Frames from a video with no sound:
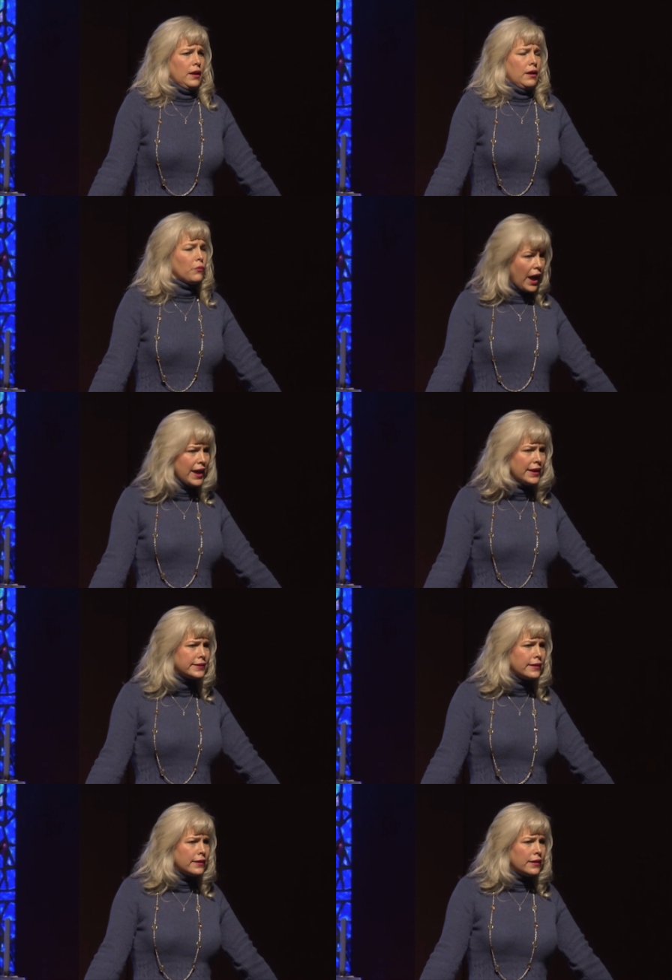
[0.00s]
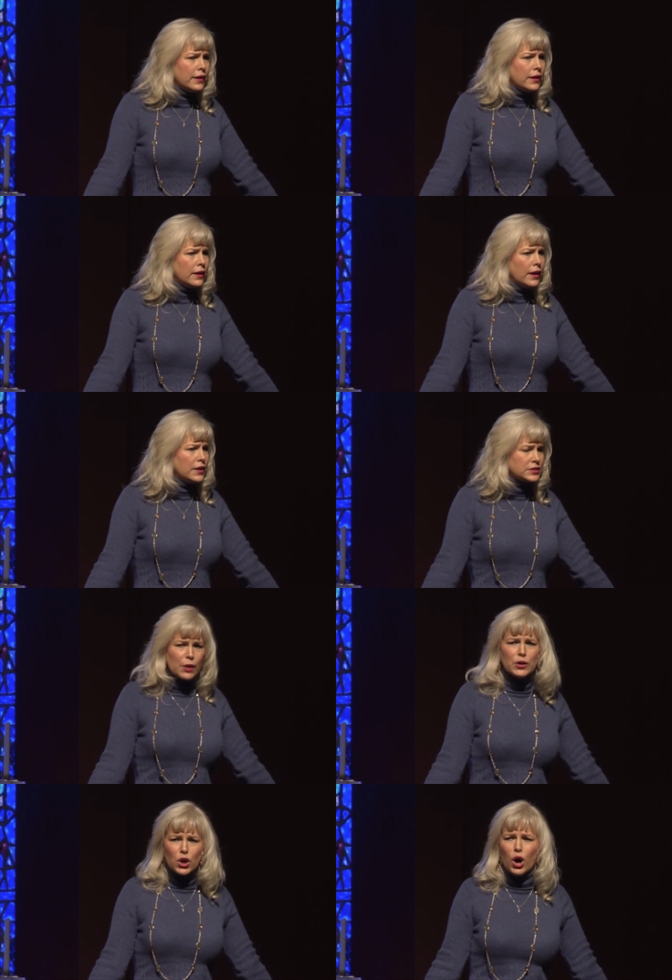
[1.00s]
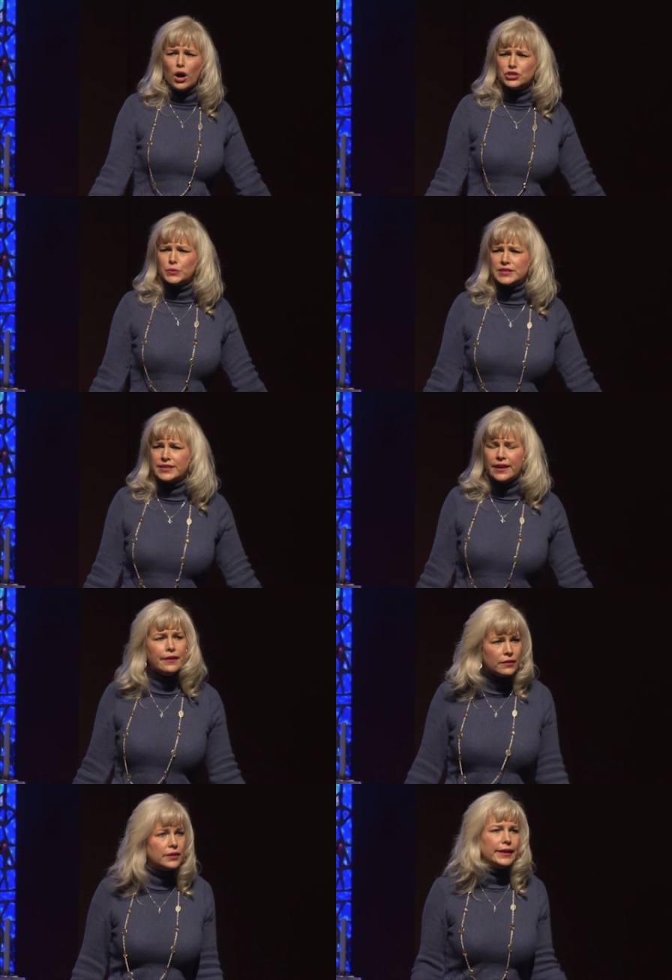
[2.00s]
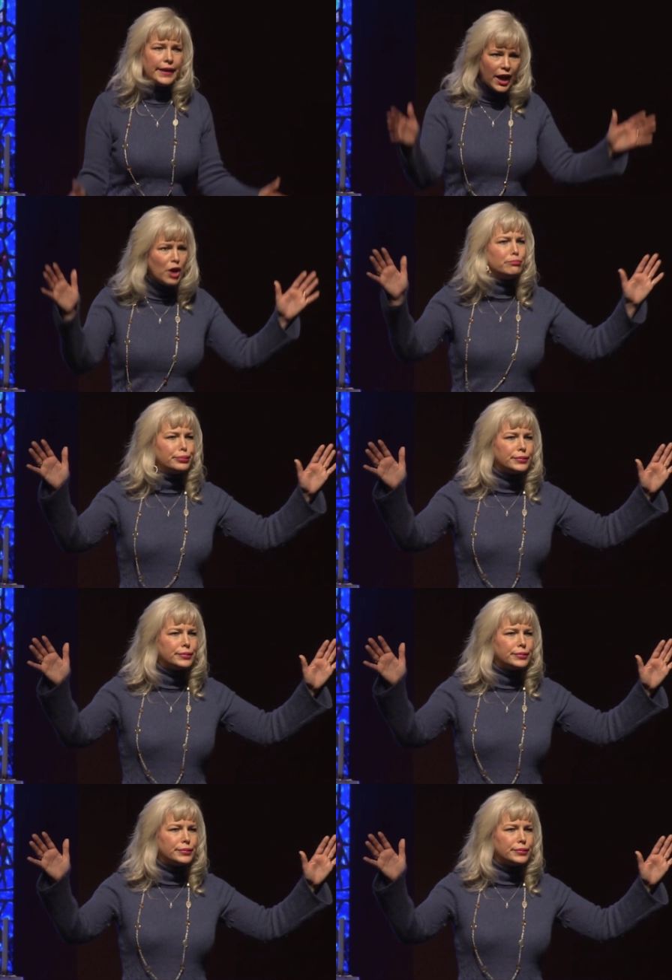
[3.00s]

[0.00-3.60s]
right? If someone called you a sinner, yep.